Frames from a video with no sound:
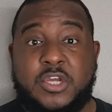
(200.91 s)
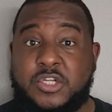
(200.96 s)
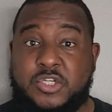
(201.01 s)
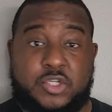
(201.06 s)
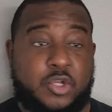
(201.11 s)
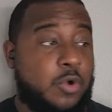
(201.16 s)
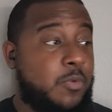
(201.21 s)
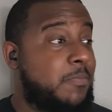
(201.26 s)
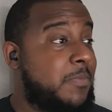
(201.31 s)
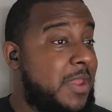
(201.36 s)

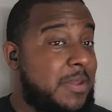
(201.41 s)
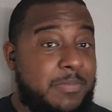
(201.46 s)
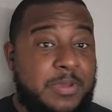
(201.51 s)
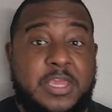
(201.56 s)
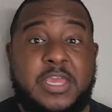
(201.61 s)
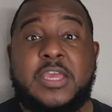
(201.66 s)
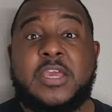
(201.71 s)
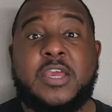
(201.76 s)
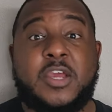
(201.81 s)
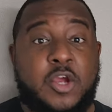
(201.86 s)
So
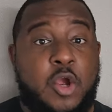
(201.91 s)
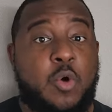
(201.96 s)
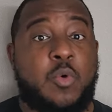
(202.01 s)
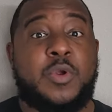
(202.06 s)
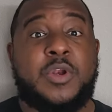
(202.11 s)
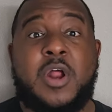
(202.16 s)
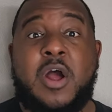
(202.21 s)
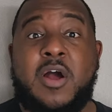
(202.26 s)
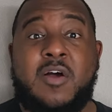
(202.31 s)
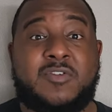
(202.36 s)
maybe he can
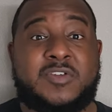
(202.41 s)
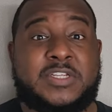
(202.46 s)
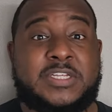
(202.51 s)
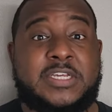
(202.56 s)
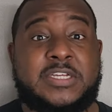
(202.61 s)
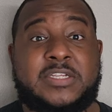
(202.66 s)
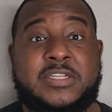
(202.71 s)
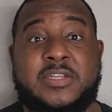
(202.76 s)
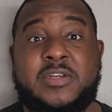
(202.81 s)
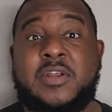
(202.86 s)
go in the
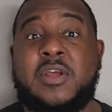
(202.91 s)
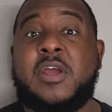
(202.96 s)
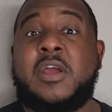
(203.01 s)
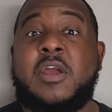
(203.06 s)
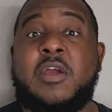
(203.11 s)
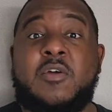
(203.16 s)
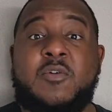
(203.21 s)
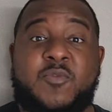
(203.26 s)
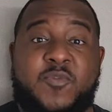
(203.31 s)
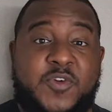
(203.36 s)
offseason,
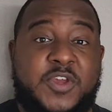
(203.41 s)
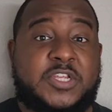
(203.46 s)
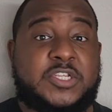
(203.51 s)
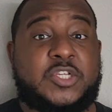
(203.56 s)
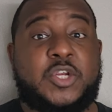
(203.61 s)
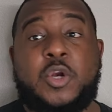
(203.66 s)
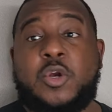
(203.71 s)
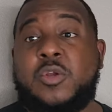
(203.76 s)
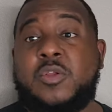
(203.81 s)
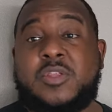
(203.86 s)

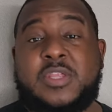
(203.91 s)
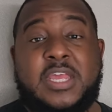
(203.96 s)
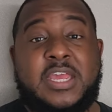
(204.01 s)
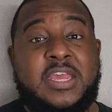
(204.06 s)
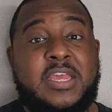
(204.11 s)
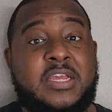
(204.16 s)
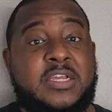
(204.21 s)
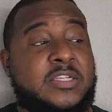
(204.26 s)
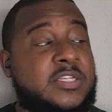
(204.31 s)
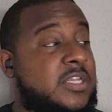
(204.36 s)
fix certain
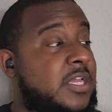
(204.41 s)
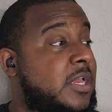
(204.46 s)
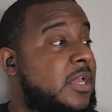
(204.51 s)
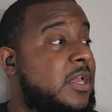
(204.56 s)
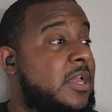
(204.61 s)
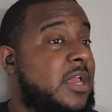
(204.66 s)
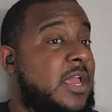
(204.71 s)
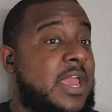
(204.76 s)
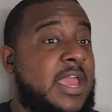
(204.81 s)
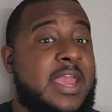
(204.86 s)
things,
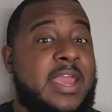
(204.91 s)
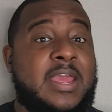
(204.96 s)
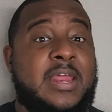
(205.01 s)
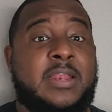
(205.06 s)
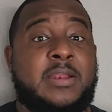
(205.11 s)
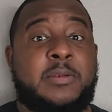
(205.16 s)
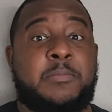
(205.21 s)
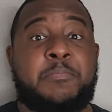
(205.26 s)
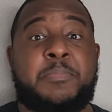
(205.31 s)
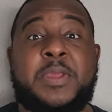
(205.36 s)

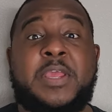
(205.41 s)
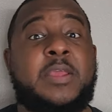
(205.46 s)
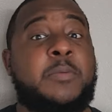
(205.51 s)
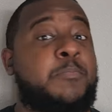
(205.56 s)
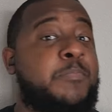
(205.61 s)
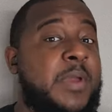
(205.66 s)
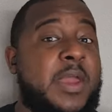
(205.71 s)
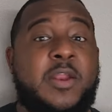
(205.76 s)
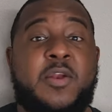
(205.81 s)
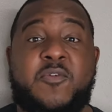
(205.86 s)
and
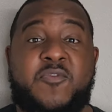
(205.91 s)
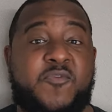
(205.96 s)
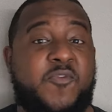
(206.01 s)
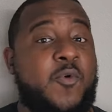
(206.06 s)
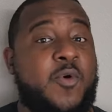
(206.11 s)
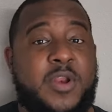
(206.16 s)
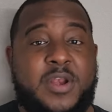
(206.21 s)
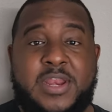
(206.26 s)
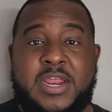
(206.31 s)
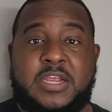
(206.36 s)
be better
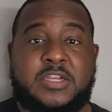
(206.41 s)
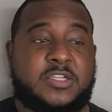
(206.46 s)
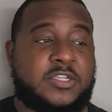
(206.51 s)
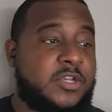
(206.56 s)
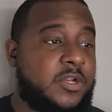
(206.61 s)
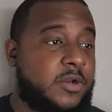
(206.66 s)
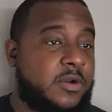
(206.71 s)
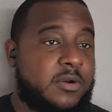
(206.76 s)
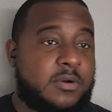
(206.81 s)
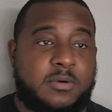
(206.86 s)
for it next
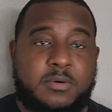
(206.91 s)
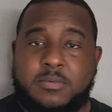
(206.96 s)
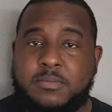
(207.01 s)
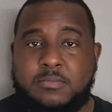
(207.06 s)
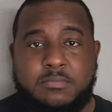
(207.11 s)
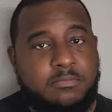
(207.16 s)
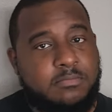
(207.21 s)
year.